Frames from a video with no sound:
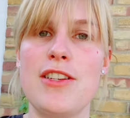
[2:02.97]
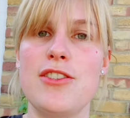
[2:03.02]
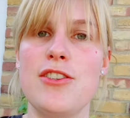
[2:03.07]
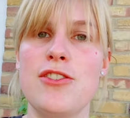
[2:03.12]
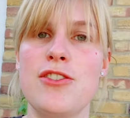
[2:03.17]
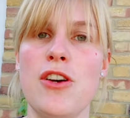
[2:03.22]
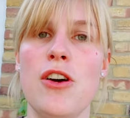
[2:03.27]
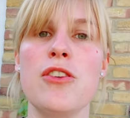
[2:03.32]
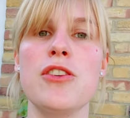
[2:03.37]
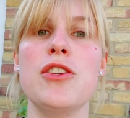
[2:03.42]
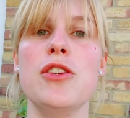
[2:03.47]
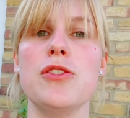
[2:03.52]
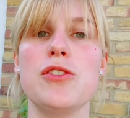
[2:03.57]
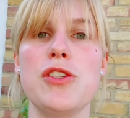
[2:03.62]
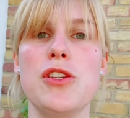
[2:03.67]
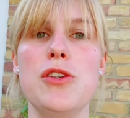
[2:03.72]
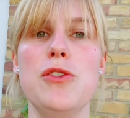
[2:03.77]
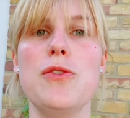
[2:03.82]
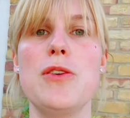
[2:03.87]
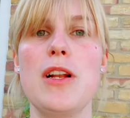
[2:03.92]
your dog, you're
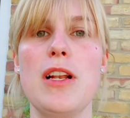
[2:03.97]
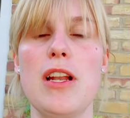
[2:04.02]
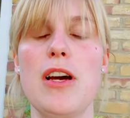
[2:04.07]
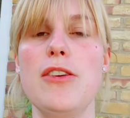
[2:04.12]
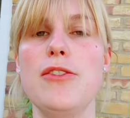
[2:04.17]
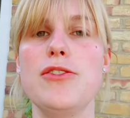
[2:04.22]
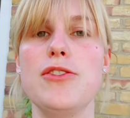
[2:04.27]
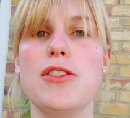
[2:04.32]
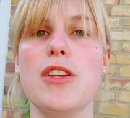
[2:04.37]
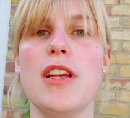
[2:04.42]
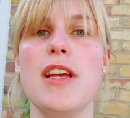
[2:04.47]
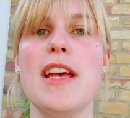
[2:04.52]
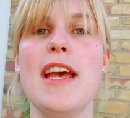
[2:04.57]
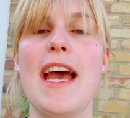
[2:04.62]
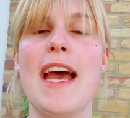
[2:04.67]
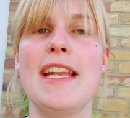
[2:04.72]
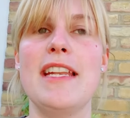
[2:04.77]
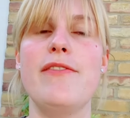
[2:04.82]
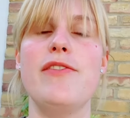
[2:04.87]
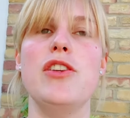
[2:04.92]
too close.
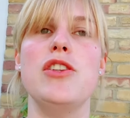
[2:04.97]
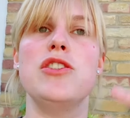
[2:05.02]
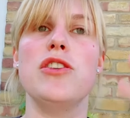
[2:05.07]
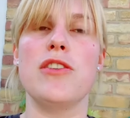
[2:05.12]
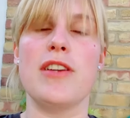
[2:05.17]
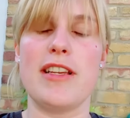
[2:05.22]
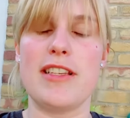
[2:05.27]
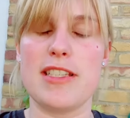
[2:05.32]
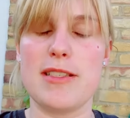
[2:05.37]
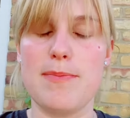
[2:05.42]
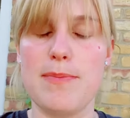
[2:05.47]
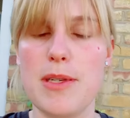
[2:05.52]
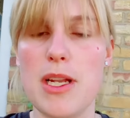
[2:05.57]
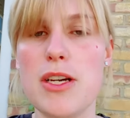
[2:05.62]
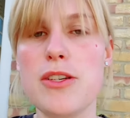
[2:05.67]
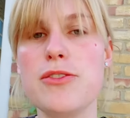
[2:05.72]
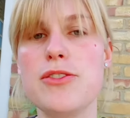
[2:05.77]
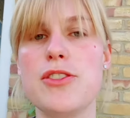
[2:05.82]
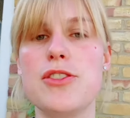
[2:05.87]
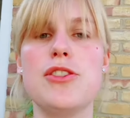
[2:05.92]
And if your dog
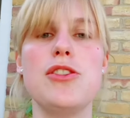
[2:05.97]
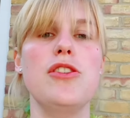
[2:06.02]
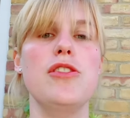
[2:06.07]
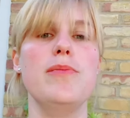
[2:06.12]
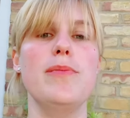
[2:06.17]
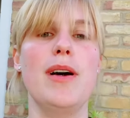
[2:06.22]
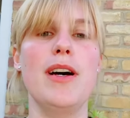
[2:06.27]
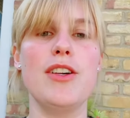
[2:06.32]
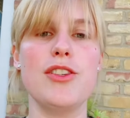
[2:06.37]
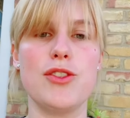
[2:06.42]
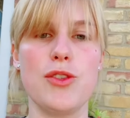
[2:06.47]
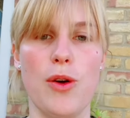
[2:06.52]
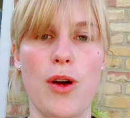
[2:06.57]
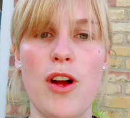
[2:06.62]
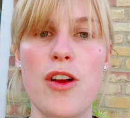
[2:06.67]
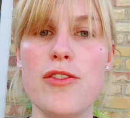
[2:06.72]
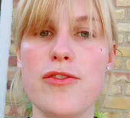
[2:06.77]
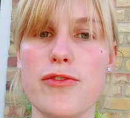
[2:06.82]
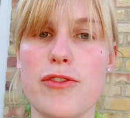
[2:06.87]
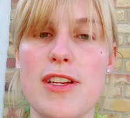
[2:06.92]
explodes too much or
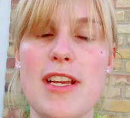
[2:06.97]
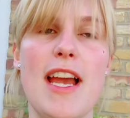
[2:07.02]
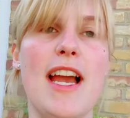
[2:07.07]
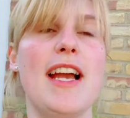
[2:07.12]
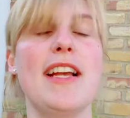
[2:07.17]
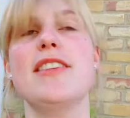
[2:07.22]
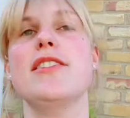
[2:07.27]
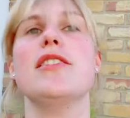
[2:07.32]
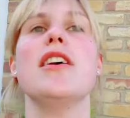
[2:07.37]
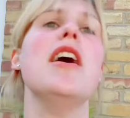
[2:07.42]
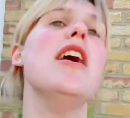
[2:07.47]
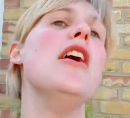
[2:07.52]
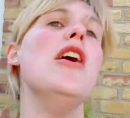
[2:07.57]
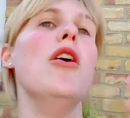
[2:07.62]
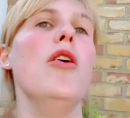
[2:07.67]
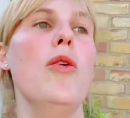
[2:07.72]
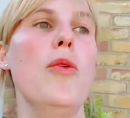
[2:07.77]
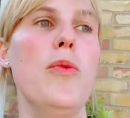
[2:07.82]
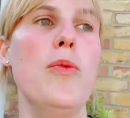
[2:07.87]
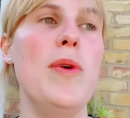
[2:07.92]
overreacts
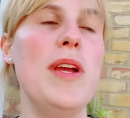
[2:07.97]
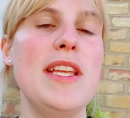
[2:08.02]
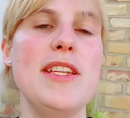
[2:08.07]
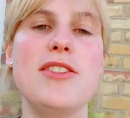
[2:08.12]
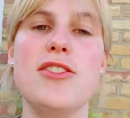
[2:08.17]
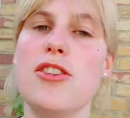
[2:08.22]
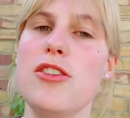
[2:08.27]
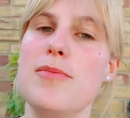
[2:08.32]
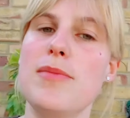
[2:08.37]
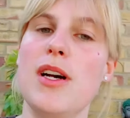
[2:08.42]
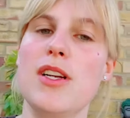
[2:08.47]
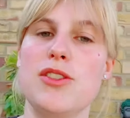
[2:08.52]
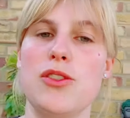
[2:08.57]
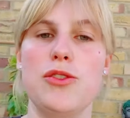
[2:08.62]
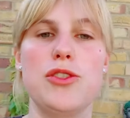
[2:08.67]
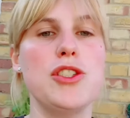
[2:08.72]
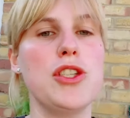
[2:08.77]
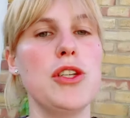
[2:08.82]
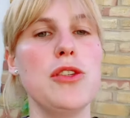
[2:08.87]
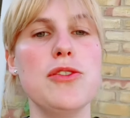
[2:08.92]
or wheezes too much or
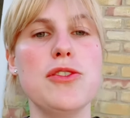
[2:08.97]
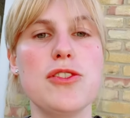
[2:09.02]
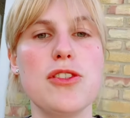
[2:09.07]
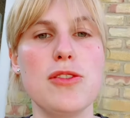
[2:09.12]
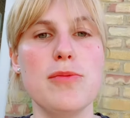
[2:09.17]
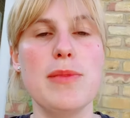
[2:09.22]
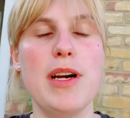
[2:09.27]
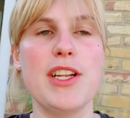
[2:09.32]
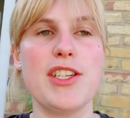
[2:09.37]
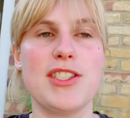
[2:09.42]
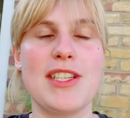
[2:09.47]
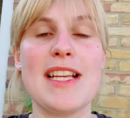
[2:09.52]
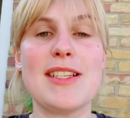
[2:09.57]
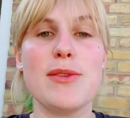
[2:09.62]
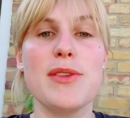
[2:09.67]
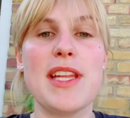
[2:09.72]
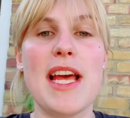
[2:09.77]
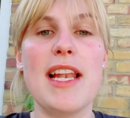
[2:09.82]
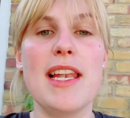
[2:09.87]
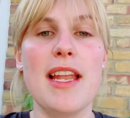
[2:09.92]
chews too much, that's
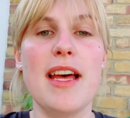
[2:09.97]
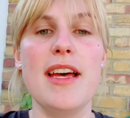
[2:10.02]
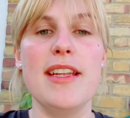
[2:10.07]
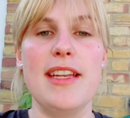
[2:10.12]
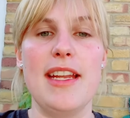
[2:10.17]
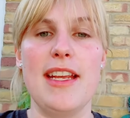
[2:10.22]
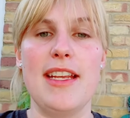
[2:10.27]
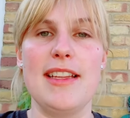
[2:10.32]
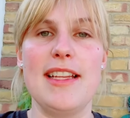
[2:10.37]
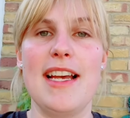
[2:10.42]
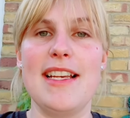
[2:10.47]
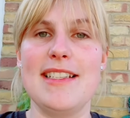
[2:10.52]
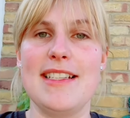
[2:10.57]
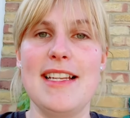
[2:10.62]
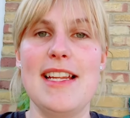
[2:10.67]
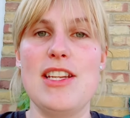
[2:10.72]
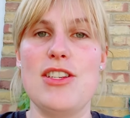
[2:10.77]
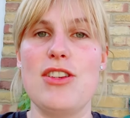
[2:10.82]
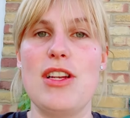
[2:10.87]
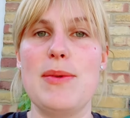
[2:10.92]
what they're learning. That is
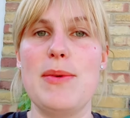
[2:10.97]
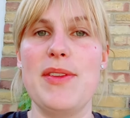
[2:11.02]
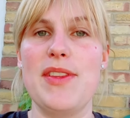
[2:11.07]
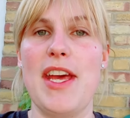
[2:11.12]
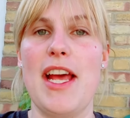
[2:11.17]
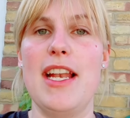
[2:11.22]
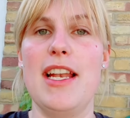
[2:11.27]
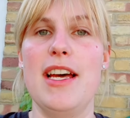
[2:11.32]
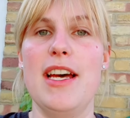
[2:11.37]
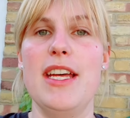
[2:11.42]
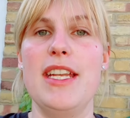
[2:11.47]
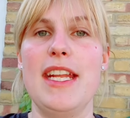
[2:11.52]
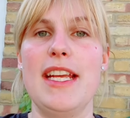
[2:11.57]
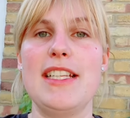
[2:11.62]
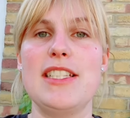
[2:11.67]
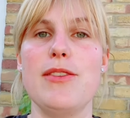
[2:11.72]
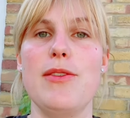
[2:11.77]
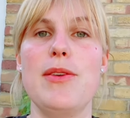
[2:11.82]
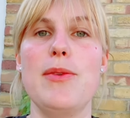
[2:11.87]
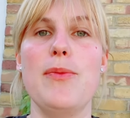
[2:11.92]
literally what they're learning.
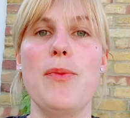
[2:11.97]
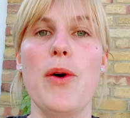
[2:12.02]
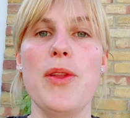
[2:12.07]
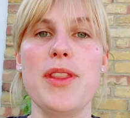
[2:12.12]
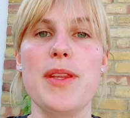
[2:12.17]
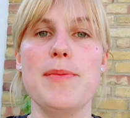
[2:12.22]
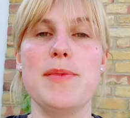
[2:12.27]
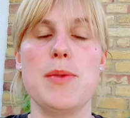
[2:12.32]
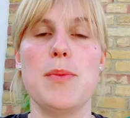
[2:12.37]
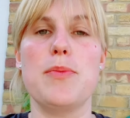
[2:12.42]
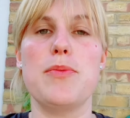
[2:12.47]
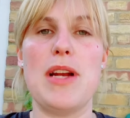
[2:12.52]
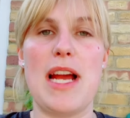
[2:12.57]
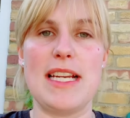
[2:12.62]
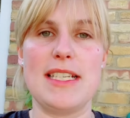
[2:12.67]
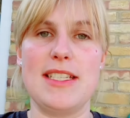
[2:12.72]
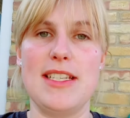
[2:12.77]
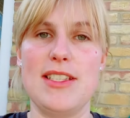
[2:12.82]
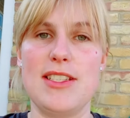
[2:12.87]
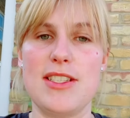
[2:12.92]
So we want them to
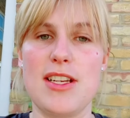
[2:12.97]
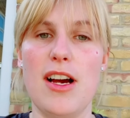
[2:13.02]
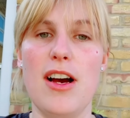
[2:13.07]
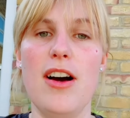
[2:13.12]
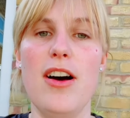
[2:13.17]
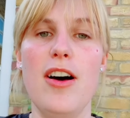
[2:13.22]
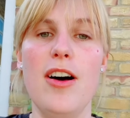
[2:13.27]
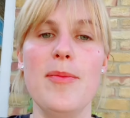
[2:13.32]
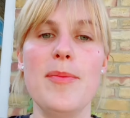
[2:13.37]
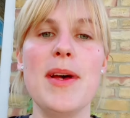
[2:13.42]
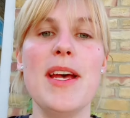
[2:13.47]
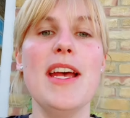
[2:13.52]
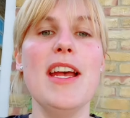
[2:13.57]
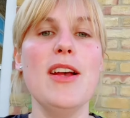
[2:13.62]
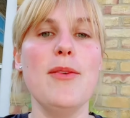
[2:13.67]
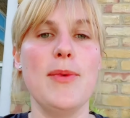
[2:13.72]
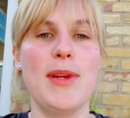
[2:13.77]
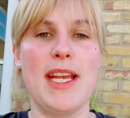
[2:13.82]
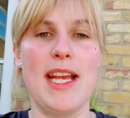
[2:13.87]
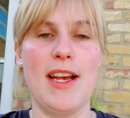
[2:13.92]
practice calm.
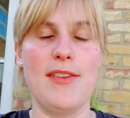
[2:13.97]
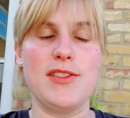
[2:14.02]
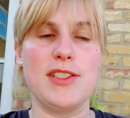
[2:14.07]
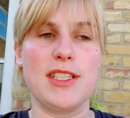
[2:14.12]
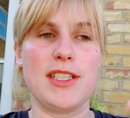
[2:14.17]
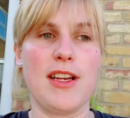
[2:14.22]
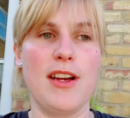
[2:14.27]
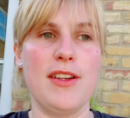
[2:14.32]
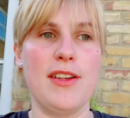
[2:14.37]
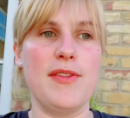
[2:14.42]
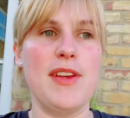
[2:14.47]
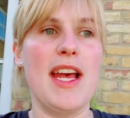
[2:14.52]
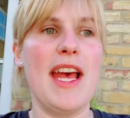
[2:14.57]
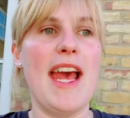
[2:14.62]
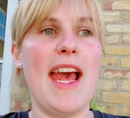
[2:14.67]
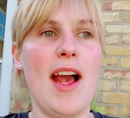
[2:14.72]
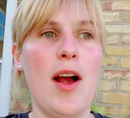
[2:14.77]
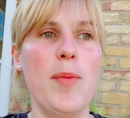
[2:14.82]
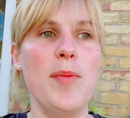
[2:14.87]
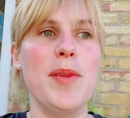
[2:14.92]
We have to kind of
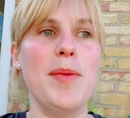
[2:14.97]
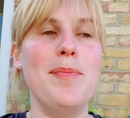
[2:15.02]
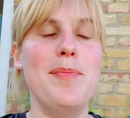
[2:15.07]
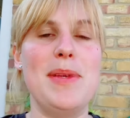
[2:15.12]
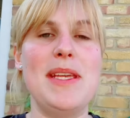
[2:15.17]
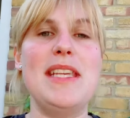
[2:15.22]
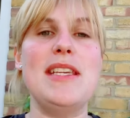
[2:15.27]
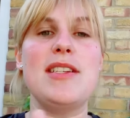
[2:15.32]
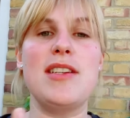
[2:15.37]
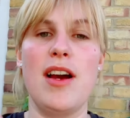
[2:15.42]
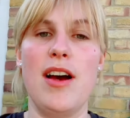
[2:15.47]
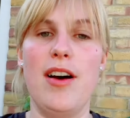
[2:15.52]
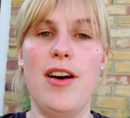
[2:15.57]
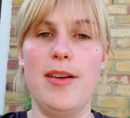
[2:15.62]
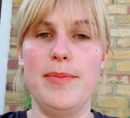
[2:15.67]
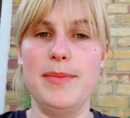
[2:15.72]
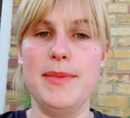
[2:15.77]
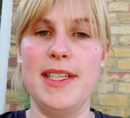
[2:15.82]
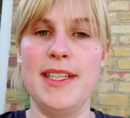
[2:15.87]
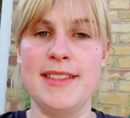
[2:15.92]
help them be
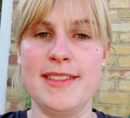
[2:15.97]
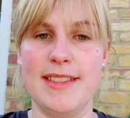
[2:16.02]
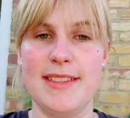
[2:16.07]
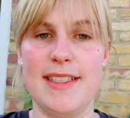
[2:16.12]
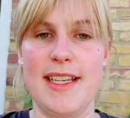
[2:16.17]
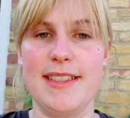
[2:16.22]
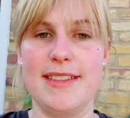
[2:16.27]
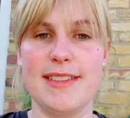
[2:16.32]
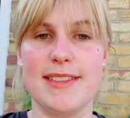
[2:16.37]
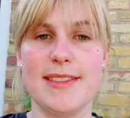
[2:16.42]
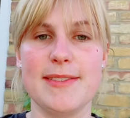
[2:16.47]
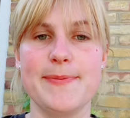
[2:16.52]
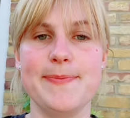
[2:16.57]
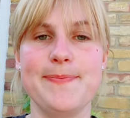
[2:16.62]
calm, as a sense.